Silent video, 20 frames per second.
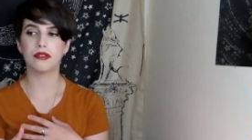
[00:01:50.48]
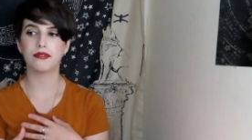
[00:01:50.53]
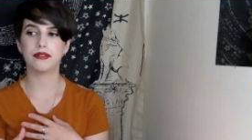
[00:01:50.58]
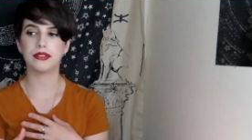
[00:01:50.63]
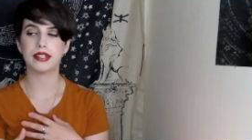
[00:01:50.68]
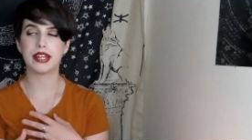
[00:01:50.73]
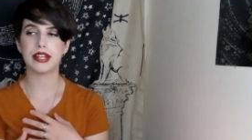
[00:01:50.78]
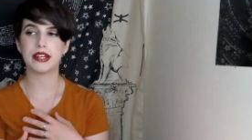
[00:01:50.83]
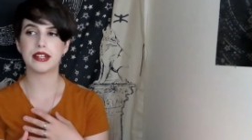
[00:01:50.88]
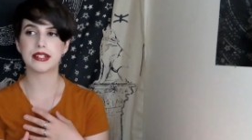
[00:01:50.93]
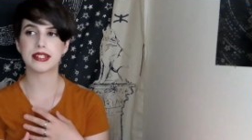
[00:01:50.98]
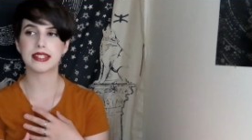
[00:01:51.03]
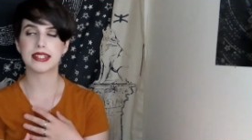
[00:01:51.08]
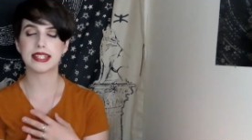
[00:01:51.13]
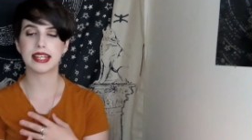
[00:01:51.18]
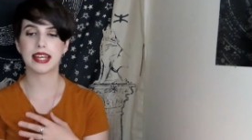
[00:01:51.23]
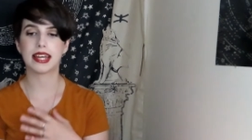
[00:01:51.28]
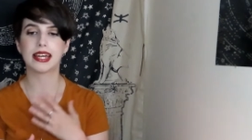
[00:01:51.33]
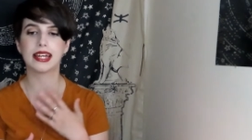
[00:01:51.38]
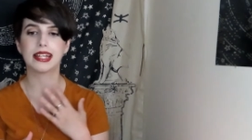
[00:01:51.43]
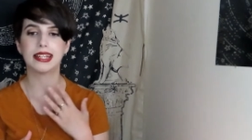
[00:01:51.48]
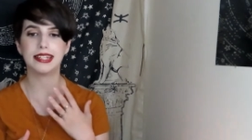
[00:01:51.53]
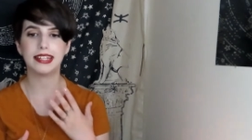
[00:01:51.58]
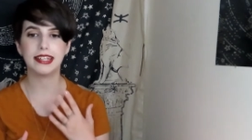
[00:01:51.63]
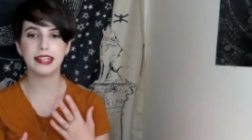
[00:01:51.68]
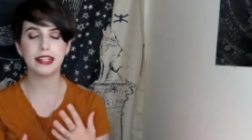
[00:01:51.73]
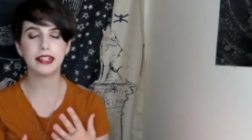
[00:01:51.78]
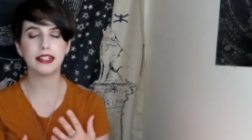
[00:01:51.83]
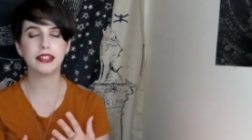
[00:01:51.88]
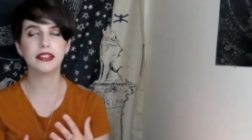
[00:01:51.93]
there's a
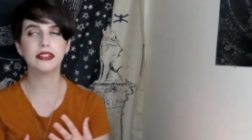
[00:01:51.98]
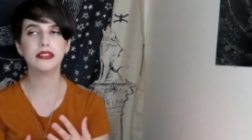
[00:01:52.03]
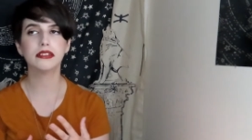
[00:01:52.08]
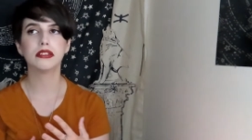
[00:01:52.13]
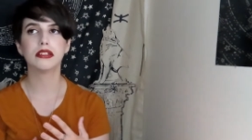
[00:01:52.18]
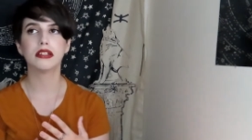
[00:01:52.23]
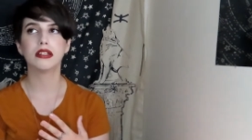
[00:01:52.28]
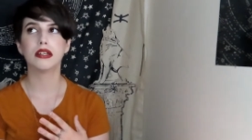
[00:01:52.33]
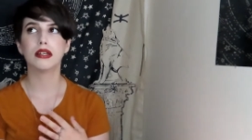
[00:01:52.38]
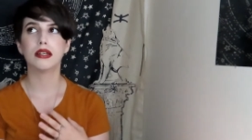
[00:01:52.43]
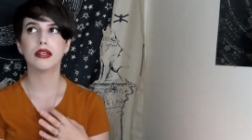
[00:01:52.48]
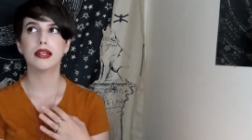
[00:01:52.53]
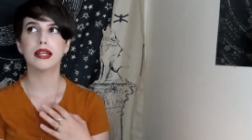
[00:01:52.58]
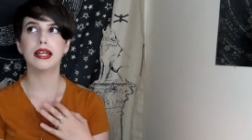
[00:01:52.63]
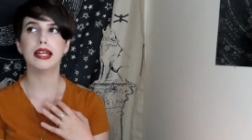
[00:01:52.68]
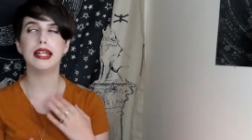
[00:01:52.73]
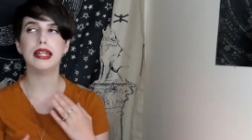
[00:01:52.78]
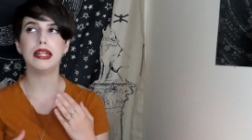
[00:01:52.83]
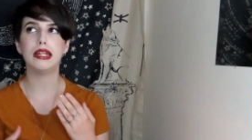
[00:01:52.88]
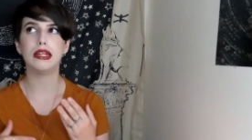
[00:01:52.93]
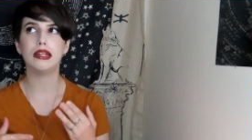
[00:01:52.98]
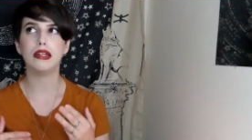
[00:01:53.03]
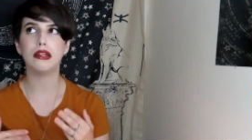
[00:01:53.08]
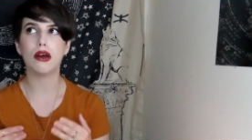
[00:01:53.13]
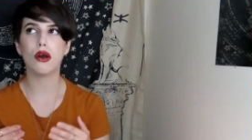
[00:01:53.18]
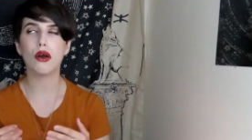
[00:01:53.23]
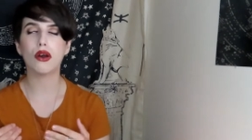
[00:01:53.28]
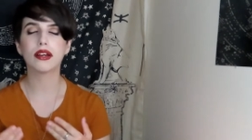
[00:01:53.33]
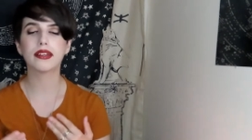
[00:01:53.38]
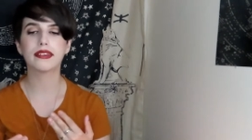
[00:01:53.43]
clear and
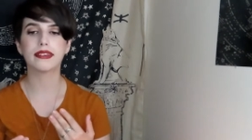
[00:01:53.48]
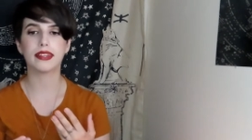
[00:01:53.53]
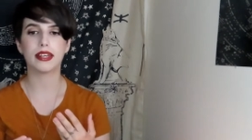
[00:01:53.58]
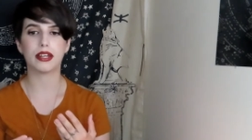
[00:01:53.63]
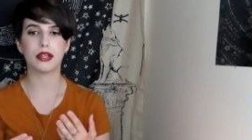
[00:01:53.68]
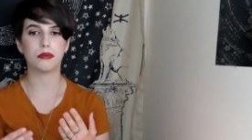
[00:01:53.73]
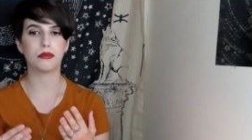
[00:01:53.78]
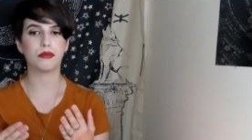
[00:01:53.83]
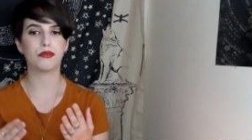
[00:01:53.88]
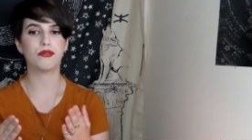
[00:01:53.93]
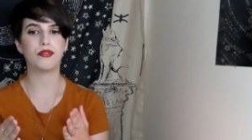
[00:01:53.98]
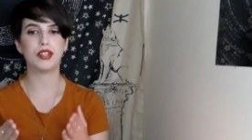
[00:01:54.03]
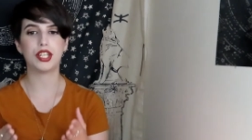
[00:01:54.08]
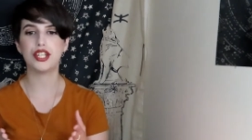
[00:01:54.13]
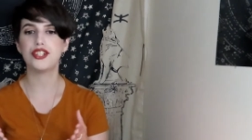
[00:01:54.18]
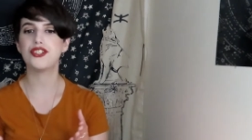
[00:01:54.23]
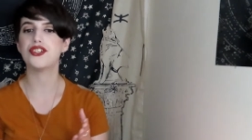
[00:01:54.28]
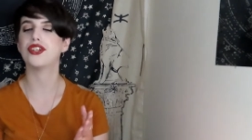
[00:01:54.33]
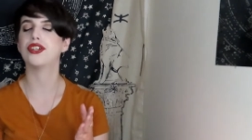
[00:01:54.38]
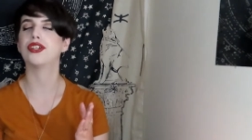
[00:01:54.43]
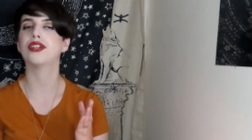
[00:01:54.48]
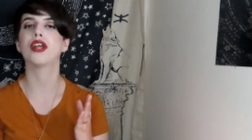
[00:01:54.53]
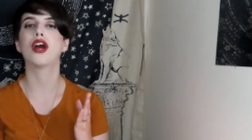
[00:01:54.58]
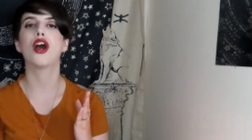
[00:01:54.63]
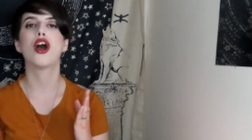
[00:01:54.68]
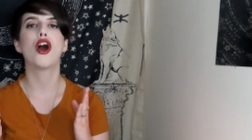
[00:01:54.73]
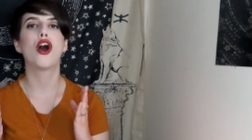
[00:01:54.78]
long-term vision